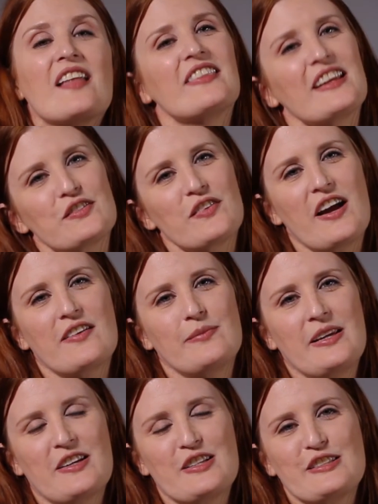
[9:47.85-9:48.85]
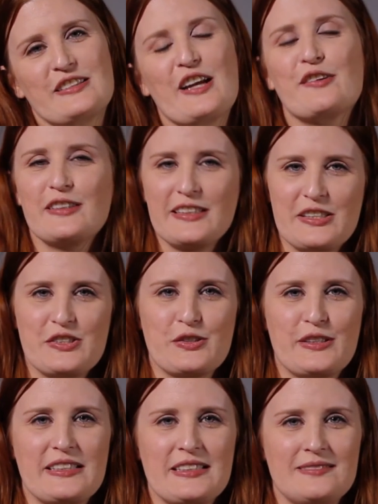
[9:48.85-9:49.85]
thanks for having me, Harrison. I really enjoyed
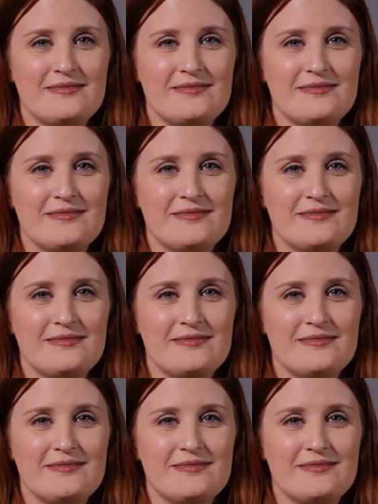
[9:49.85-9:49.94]
it.